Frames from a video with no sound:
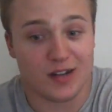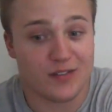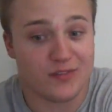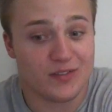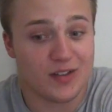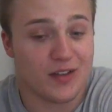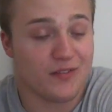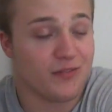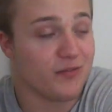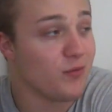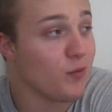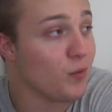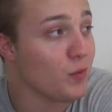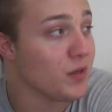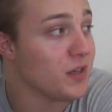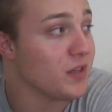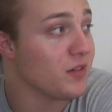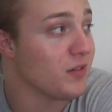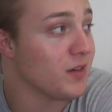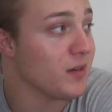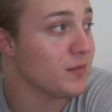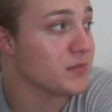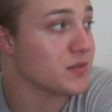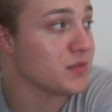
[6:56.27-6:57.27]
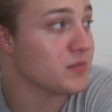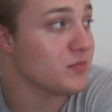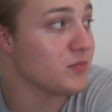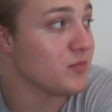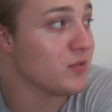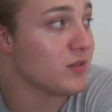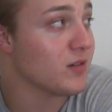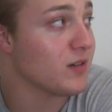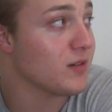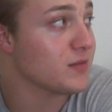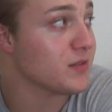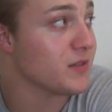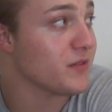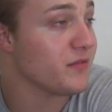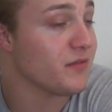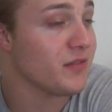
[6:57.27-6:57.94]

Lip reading: I have to have 40 grams more grams of